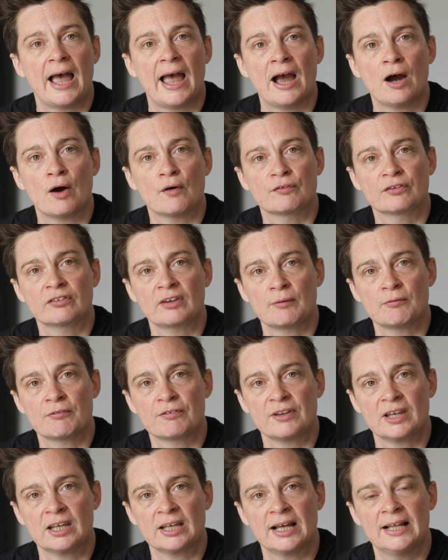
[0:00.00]
out of
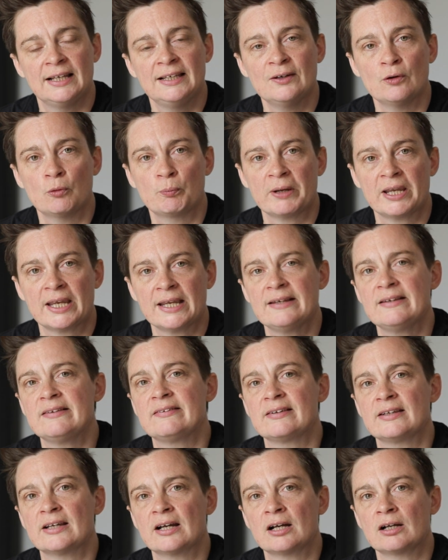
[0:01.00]
something a little bit
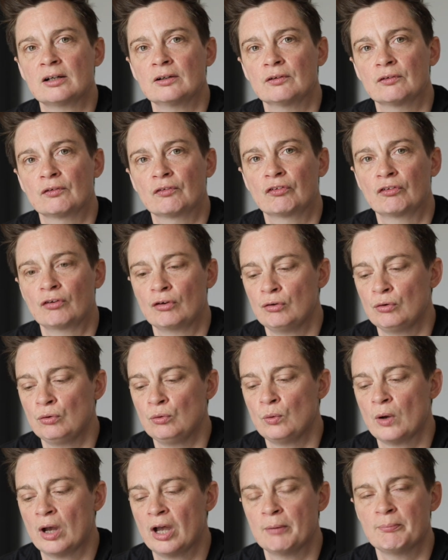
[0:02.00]
easier
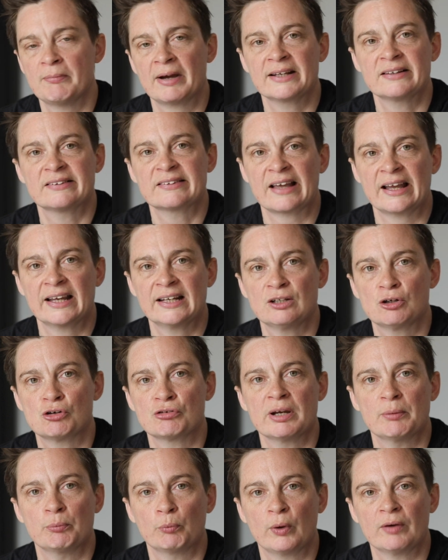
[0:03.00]
to maintain
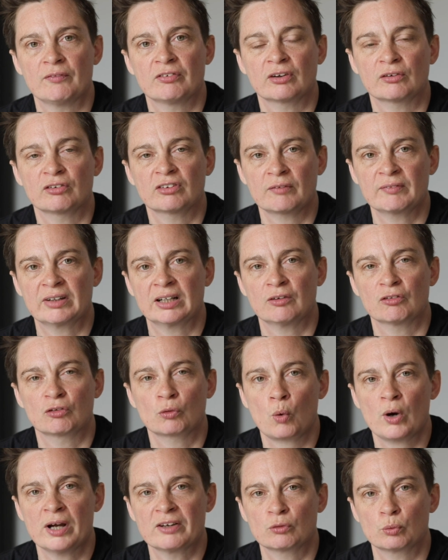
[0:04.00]
grip with, so something that's
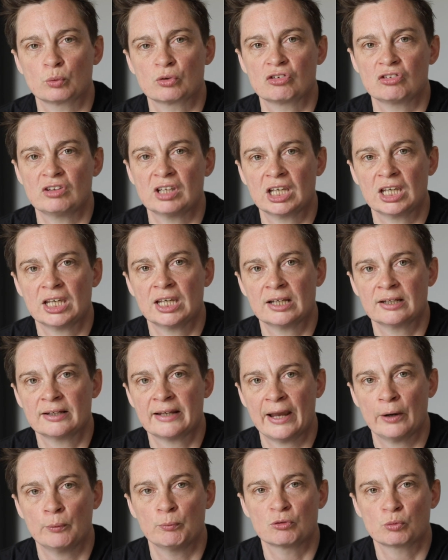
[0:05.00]
quite sort of sticky and
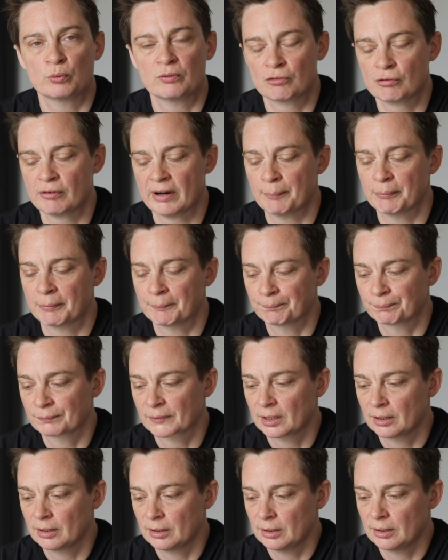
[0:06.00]
helps with grip.
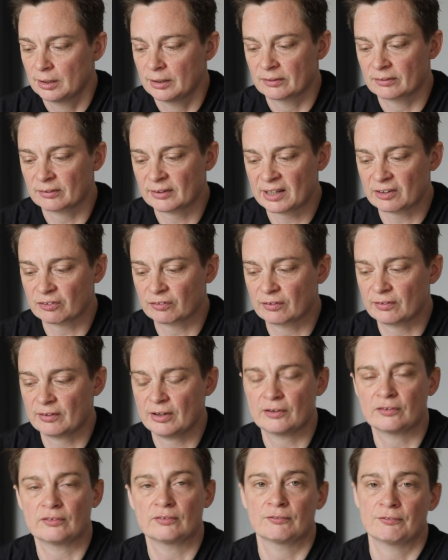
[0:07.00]
So that's the
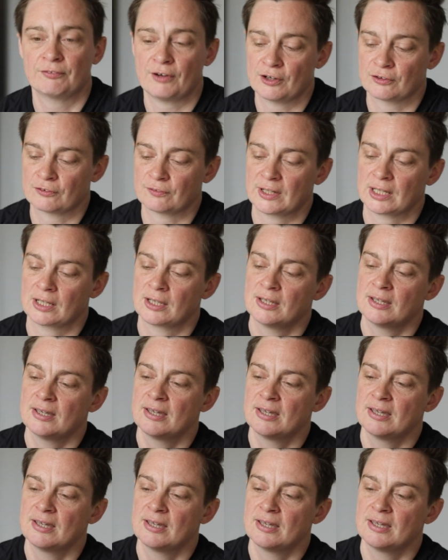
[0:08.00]
first thing.